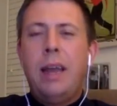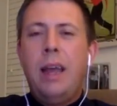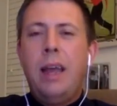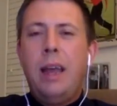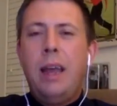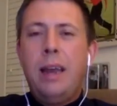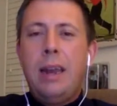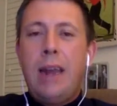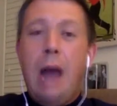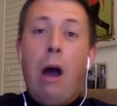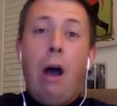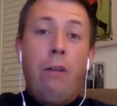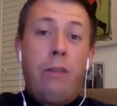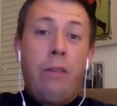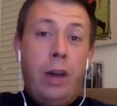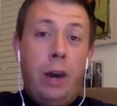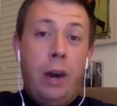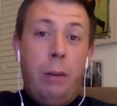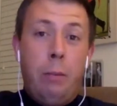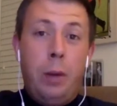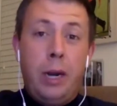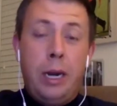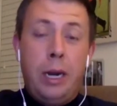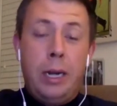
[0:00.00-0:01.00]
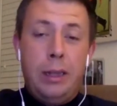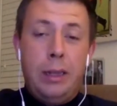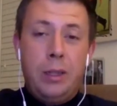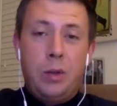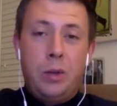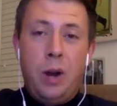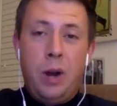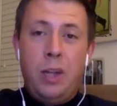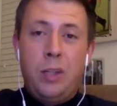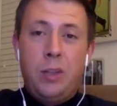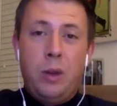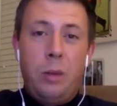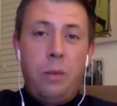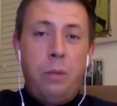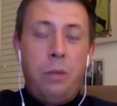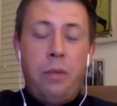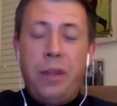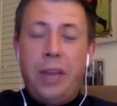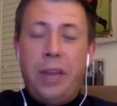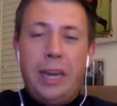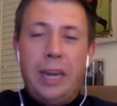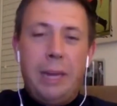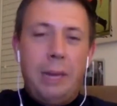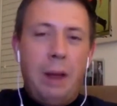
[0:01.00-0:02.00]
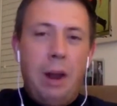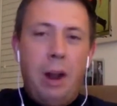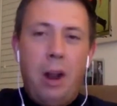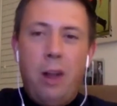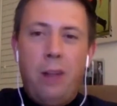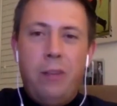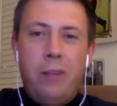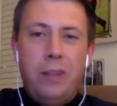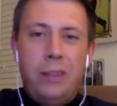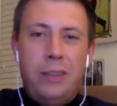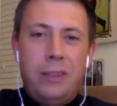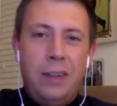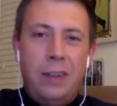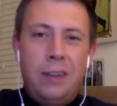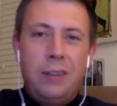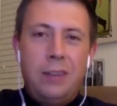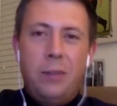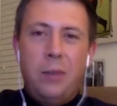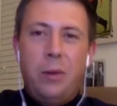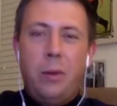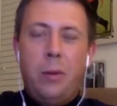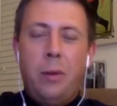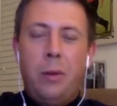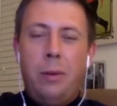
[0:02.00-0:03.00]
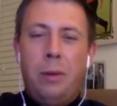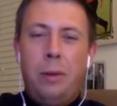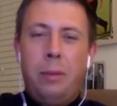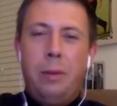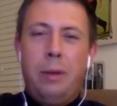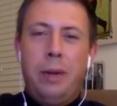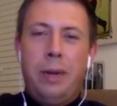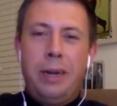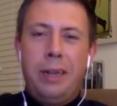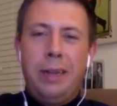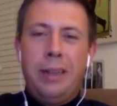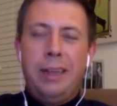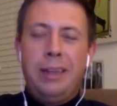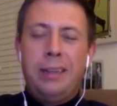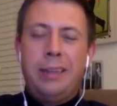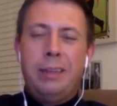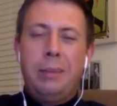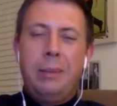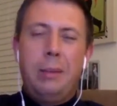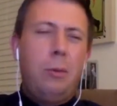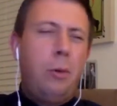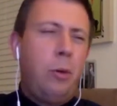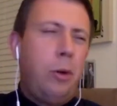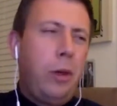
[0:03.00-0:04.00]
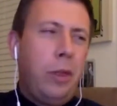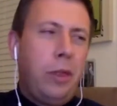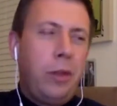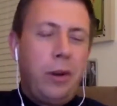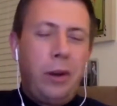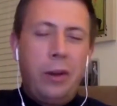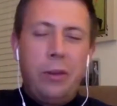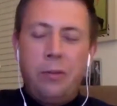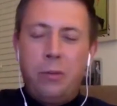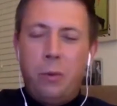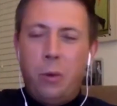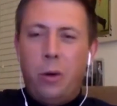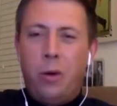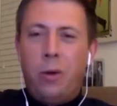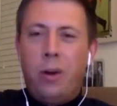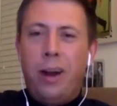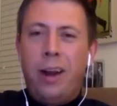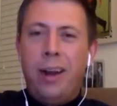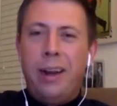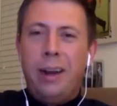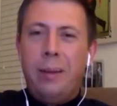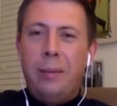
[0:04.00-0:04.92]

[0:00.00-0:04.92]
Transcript: And now I've got a bucket list, right? So I'm thinking about all of these things I want to put on my bucket list. And I'm only 34, right?